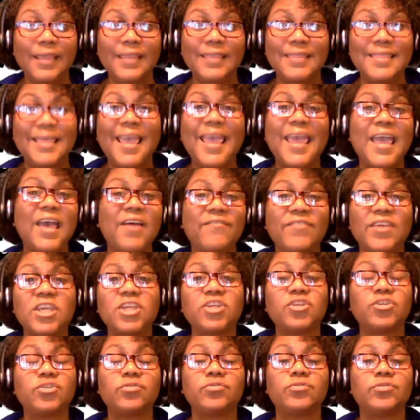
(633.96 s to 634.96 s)
They have
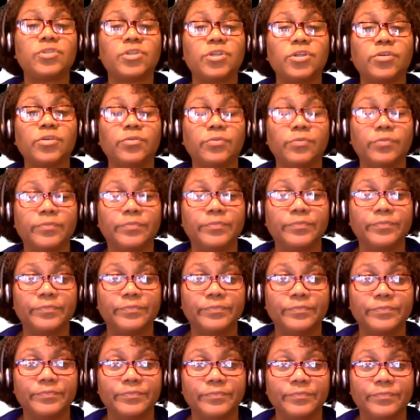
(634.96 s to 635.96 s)
issues too.
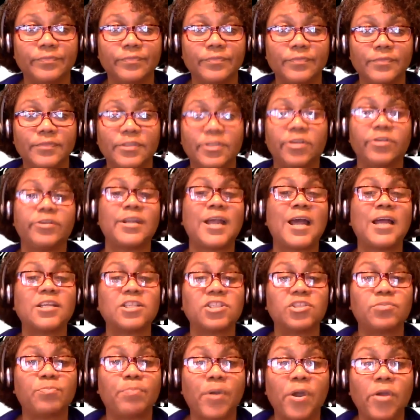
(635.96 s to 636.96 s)
They're not
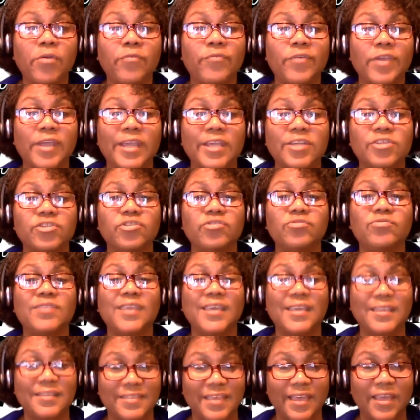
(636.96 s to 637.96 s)
as perfect as you
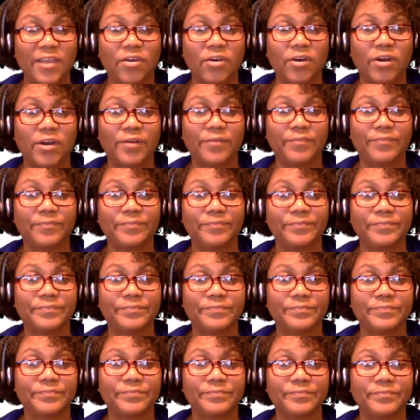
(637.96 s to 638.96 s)
think they are.
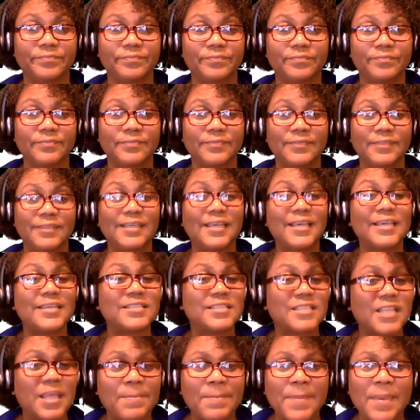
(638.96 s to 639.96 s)

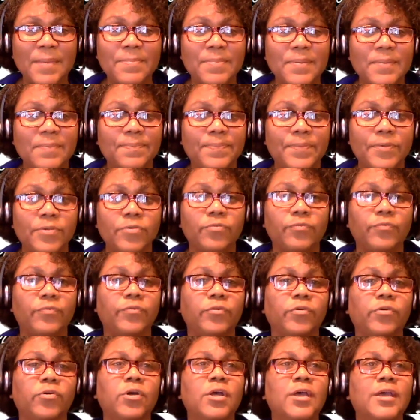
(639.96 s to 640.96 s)
Yes, they may be
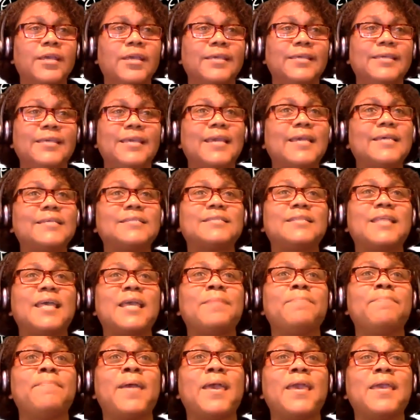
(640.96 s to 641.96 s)
beautiful. Yes,
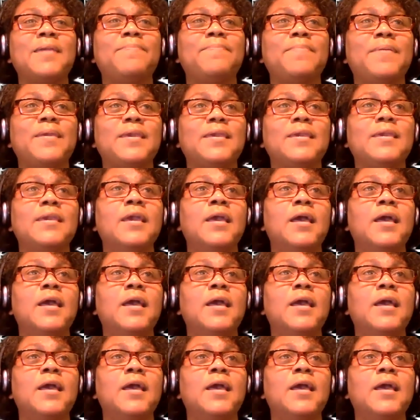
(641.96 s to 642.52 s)
they may be